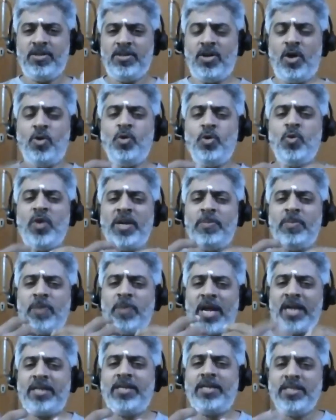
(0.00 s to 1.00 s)
How do I
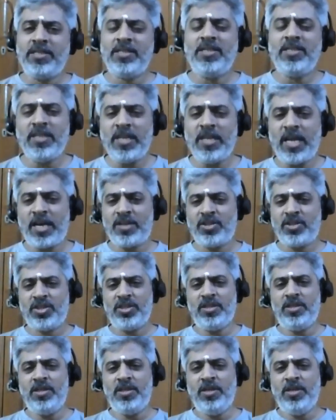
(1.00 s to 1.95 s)
practice this inaction?